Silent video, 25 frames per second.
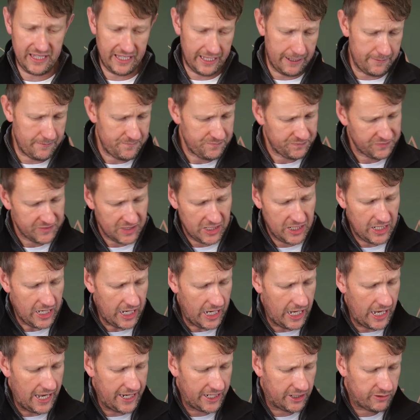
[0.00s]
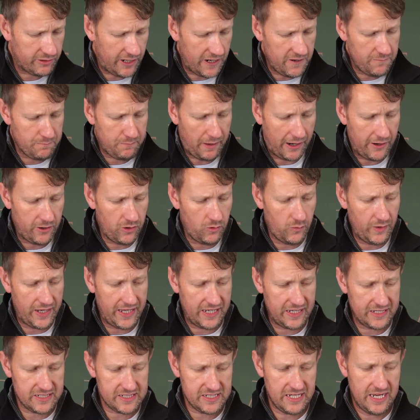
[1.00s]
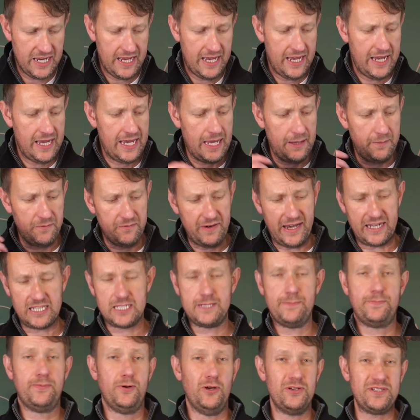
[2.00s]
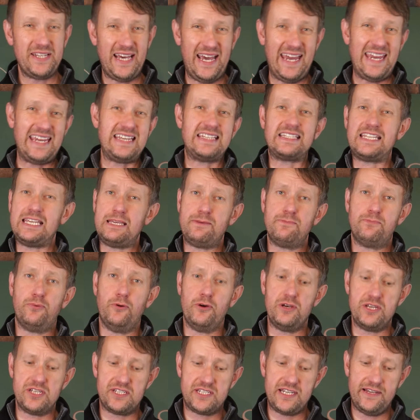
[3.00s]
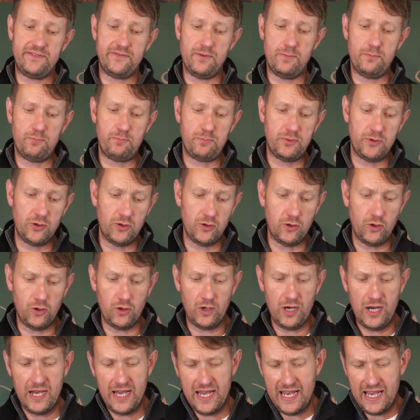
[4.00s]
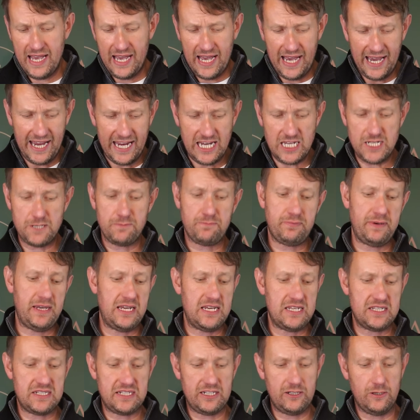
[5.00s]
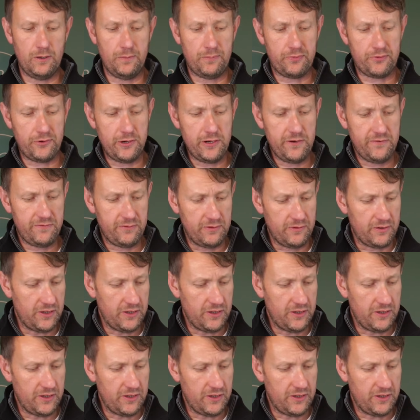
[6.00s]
it. Engraved barrel wings, Invector Plus 18.7 bore, HP steel proof. We've